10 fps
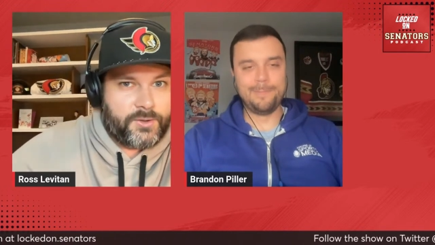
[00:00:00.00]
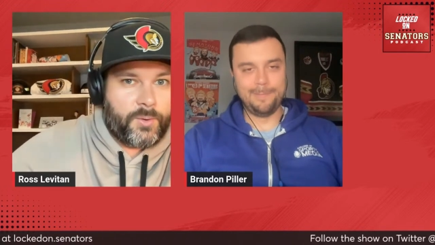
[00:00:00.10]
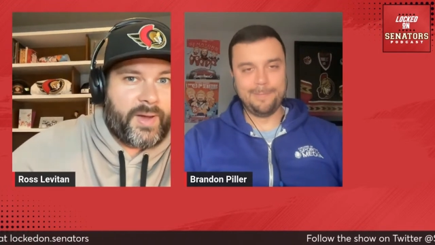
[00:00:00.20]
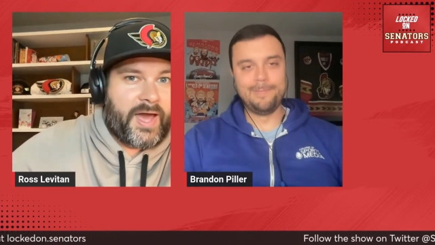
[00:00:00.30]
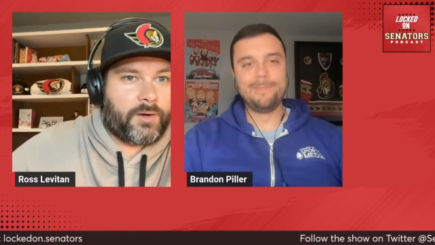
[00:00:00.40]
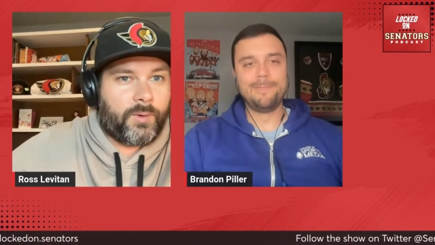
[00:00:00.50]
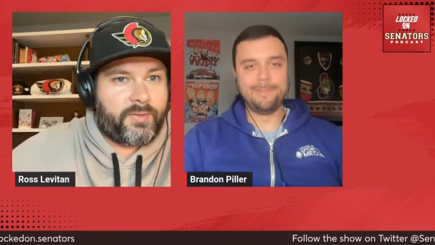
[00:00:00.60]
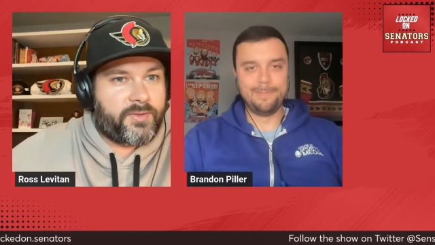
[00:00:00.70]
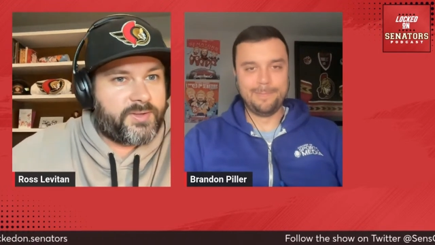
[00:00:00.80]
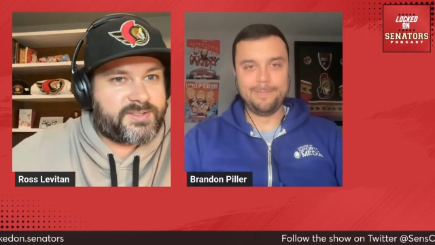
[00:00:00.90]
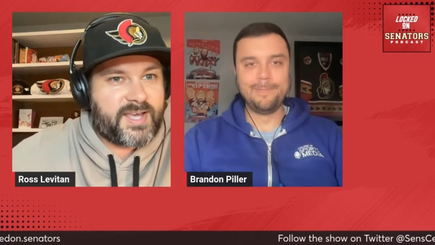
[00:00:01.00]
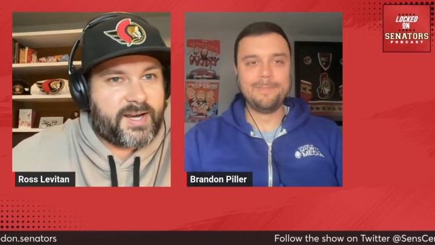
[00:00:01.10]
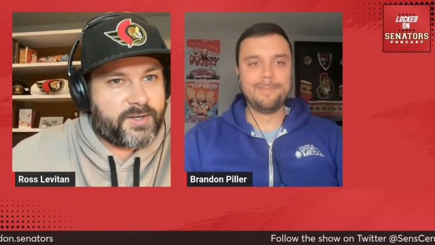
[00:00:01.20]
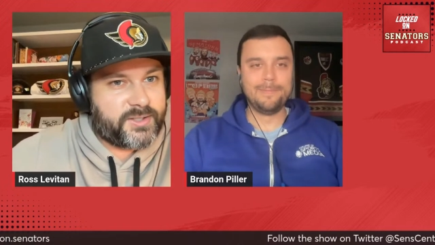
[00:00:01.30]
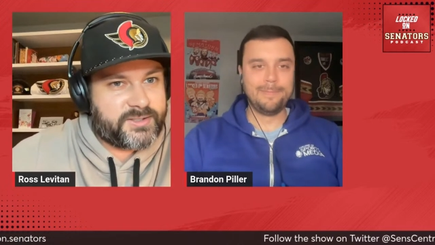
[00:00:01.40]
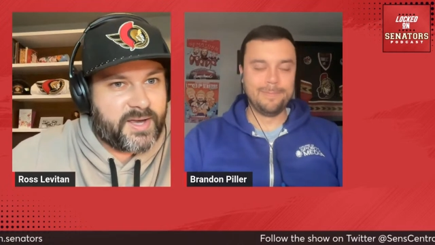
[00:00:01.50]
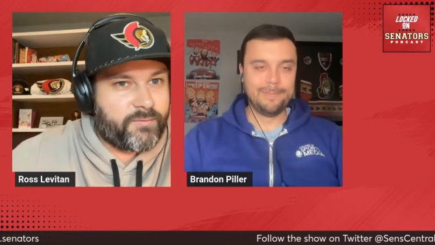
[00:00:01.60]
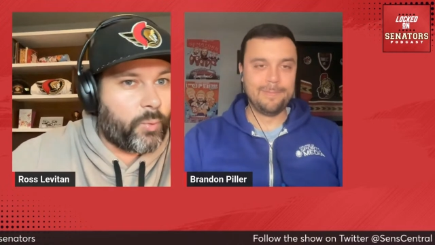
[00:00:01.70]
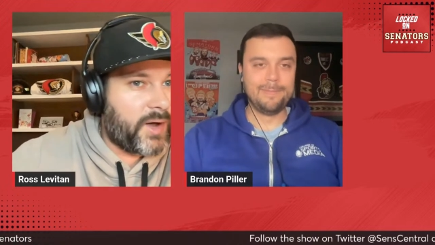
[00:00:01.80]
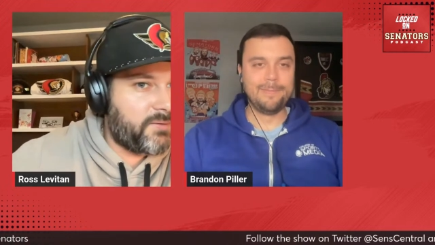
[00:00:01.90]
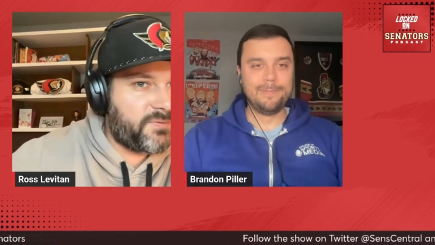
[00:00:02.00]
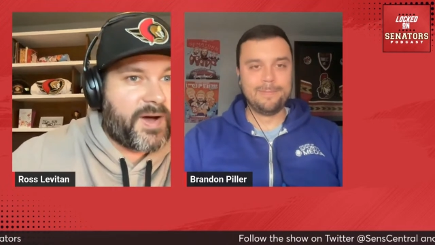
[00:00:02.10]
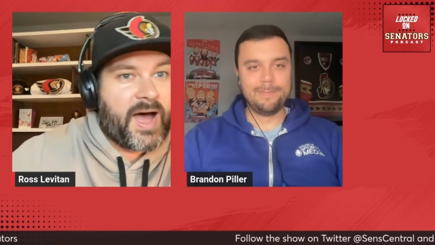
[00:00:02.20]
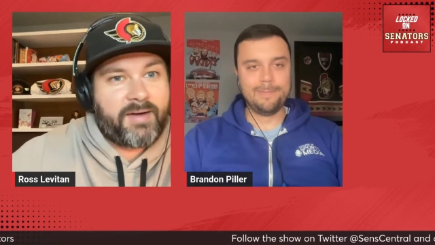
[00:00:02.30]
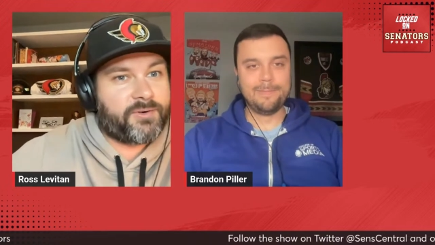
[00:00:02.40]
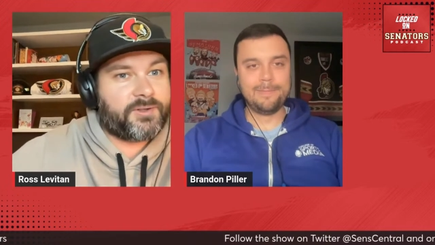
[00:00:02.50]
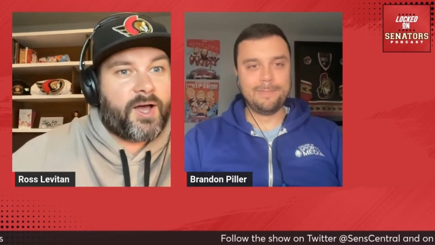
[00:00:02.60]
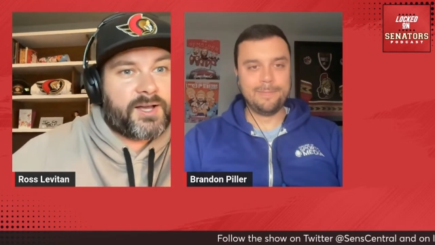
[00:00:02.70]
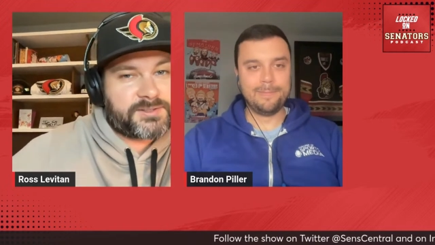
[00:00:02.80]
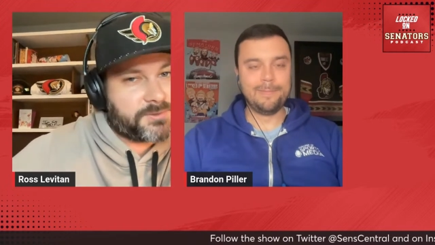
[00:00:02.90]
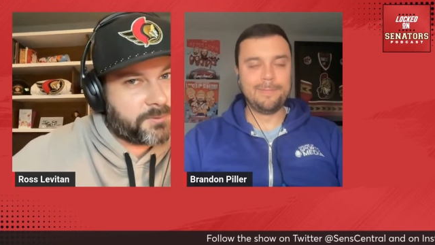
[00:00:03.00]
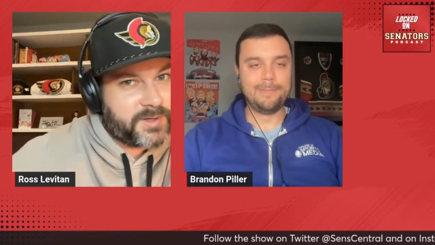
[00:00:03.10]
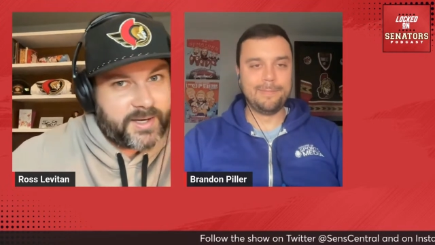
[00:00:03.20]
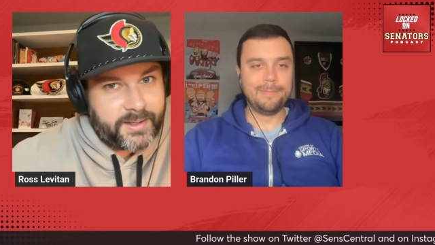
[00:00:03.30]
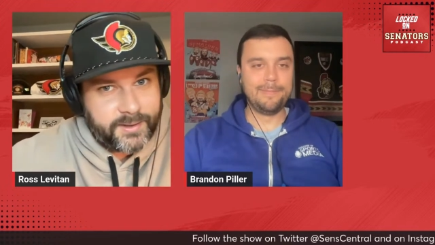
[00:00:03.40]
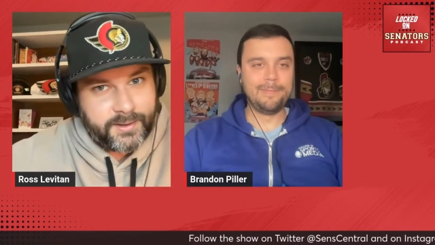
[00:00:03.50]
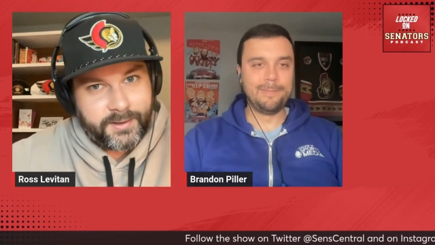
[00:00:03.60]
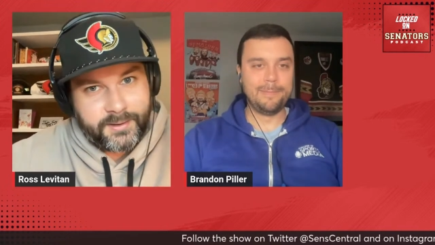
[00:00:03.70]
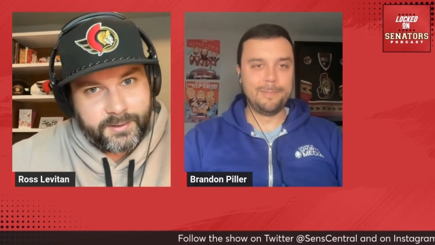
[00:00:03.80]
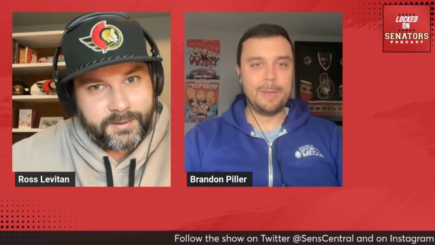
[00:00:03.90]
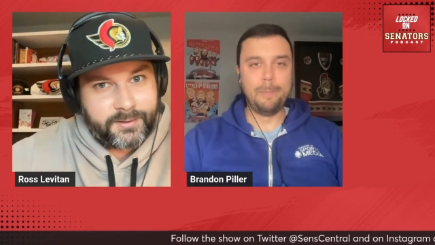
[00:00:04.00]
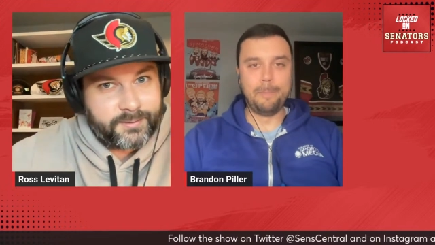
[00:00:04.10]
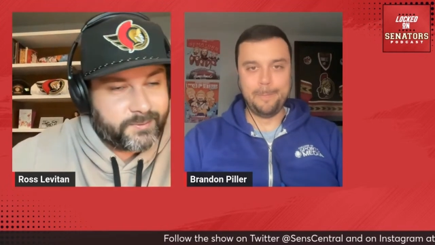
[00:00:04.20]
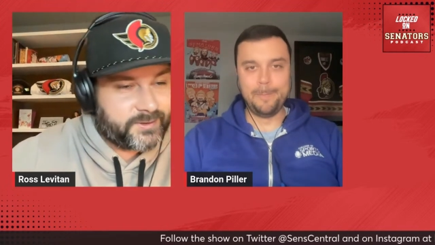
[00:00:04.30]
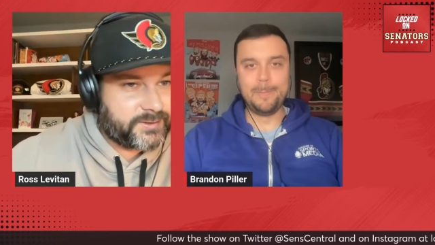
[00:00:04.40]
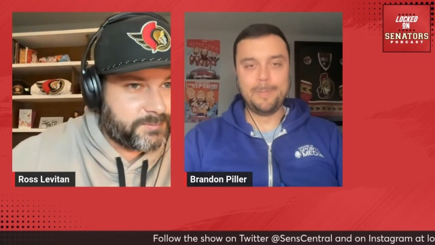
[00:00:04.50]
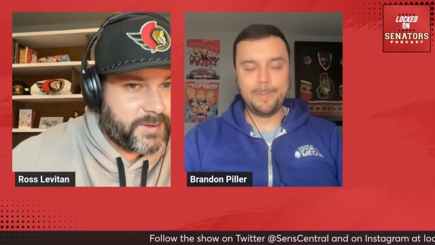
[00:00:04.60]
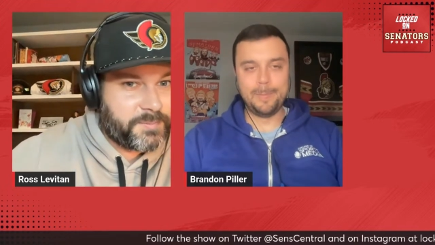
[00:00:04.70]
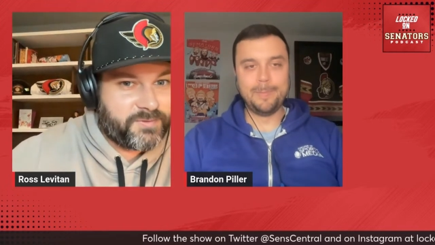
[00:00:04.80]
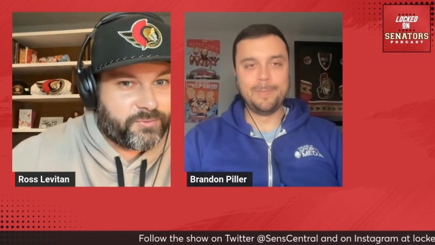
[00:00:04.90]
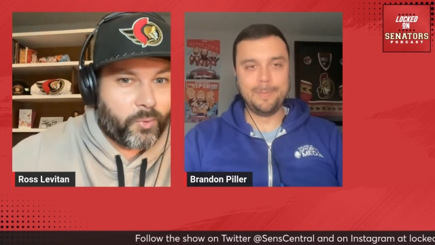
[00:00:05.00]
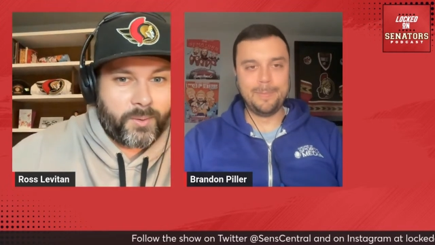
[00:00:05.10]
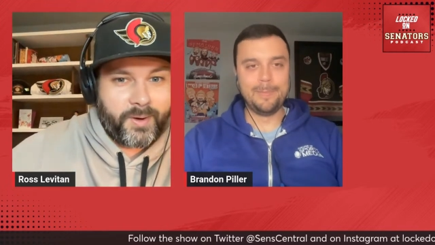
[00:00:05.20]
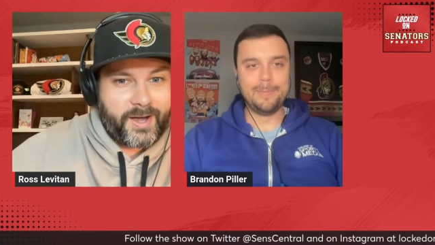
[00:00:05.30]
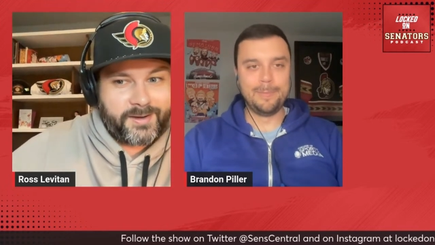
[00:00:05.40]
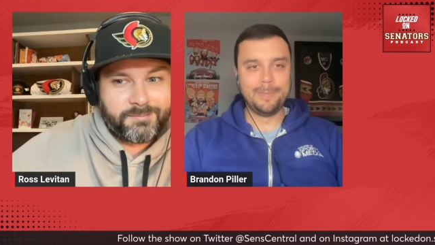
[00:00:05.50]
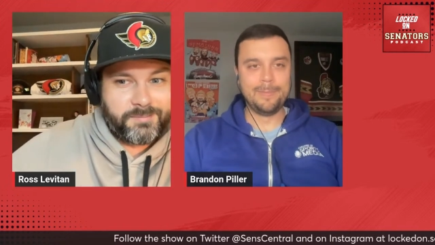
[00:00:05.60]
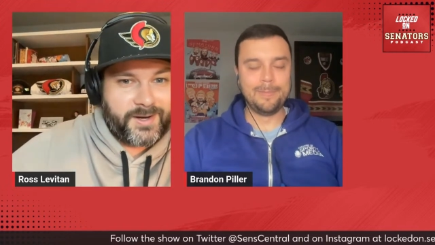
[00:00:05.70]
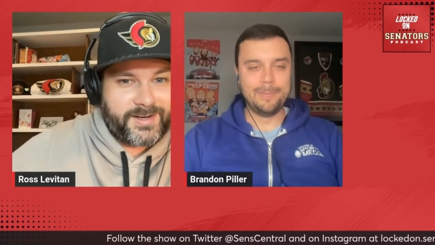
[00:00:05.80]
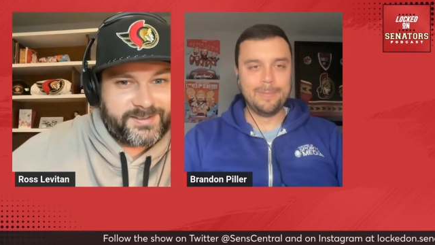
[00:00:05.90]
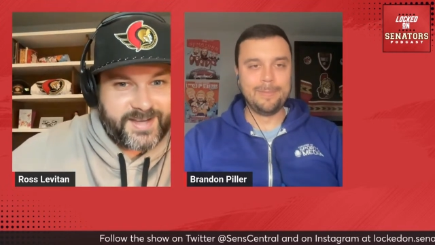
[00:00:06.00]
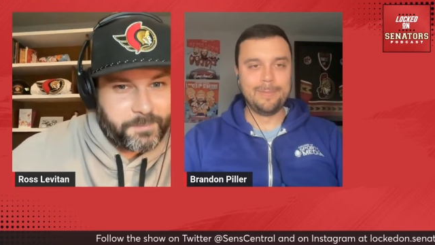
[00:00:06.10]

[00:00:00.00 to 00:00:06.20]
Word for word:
Speaker 1: no matter whether the senators have won five or lost three might be four by Monday's